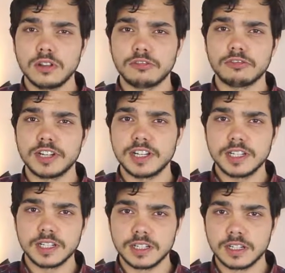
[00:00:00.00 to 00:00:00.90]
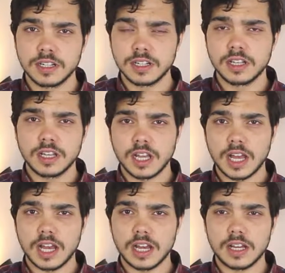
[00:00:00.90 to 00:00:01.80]
3,
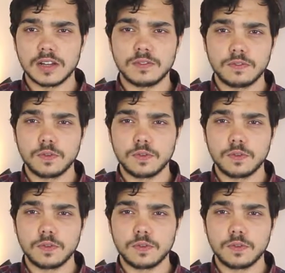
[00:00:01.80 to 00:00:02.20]
4,